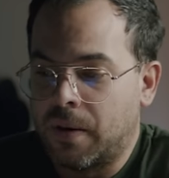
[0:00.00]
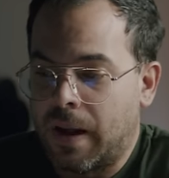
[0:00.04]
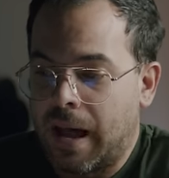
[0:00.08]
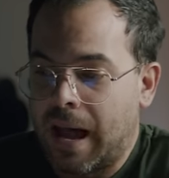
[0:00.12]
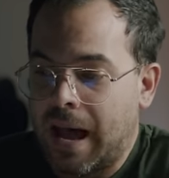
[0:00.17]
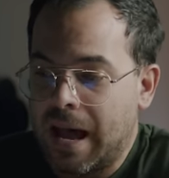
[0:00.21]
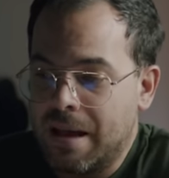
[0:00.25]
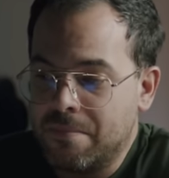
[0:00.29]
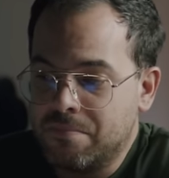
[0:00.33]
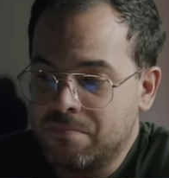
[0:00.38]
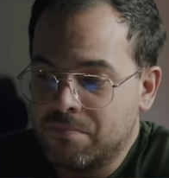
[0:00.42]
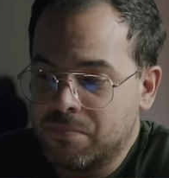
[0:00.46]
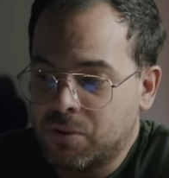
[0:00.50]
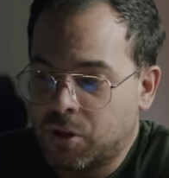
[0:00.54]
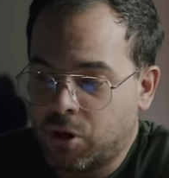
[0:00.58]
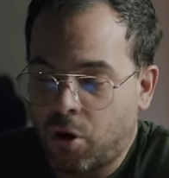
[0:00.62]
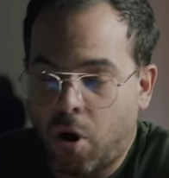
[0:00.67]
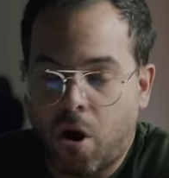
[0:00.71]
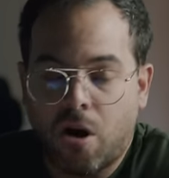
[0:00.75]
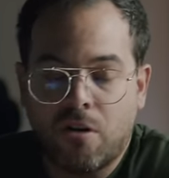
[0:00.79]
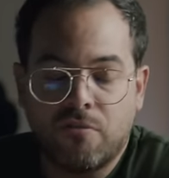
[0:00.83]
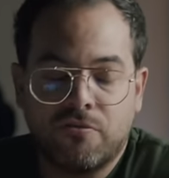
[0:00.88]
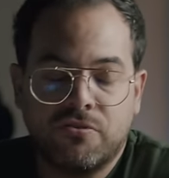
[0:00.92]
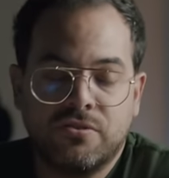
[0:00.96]
I'm
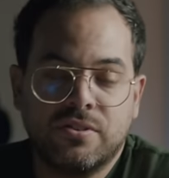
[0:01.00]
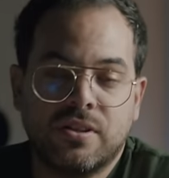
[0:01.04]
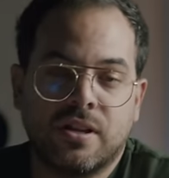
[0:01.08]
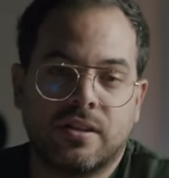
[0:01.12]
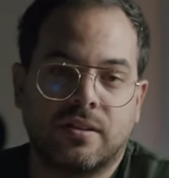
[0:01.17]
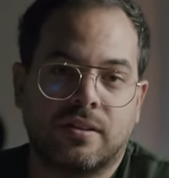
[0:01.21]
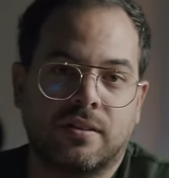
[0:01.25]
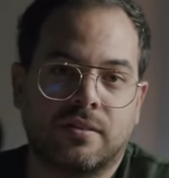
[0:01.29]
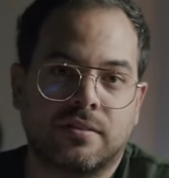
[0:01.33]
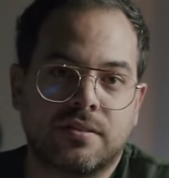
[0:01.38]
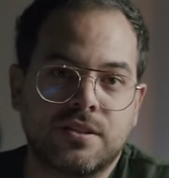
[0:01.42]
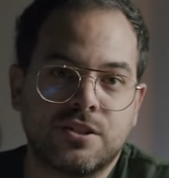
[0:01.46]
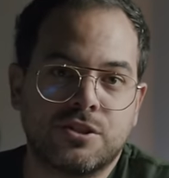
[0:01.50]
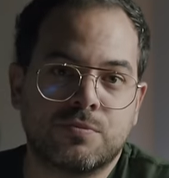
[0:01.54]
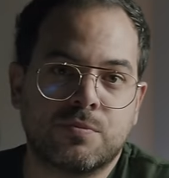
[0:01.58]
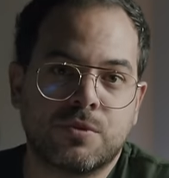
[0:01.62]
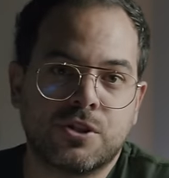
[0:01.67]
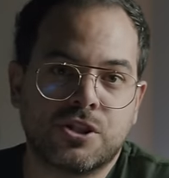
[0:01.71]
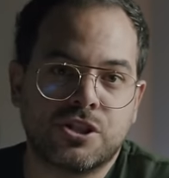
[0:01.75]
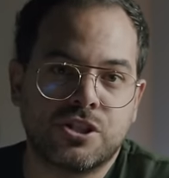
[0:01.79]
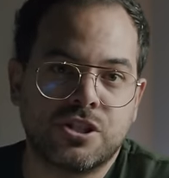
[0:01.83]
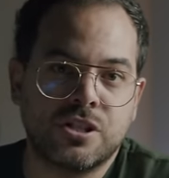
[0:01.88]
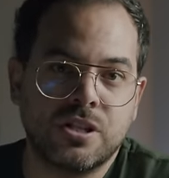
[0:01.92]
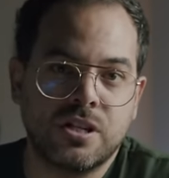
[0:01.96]
confident in this
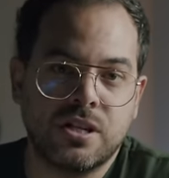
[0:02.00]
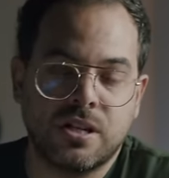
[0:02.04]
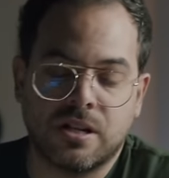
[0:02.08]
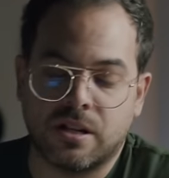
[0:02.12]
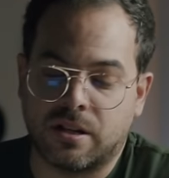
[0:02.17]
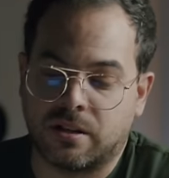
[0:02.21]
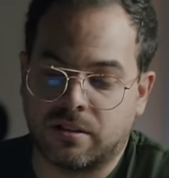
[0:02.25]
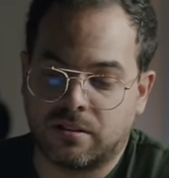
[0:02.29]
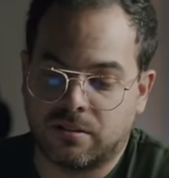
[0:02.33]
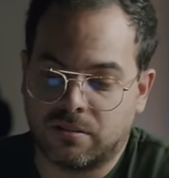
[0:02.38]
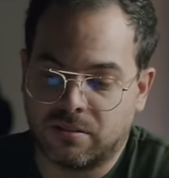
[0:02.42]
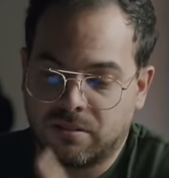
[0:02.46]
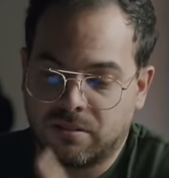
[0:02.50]
machine.